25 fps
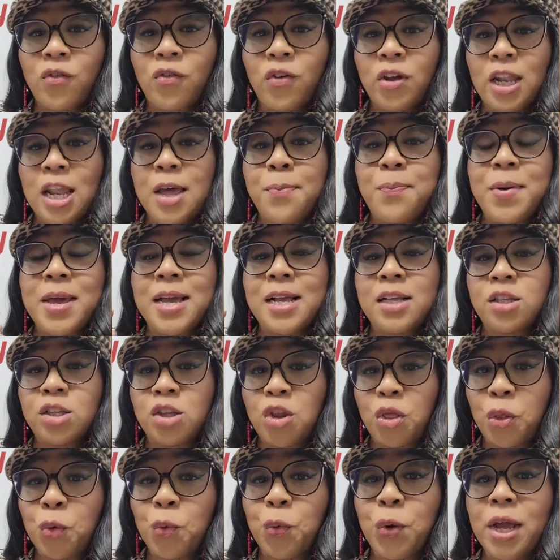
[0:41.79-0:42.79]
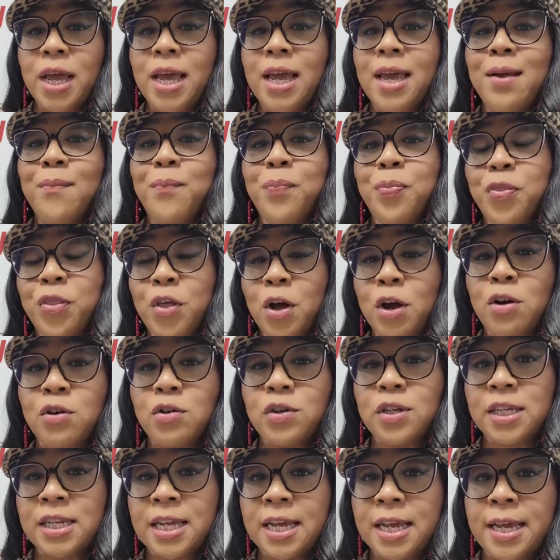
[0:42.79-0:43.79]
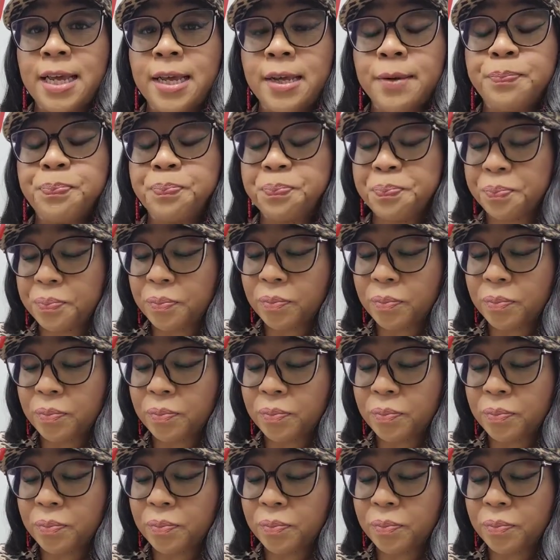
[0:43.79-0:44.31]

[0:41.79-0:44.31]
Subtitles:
Philippians 3:13.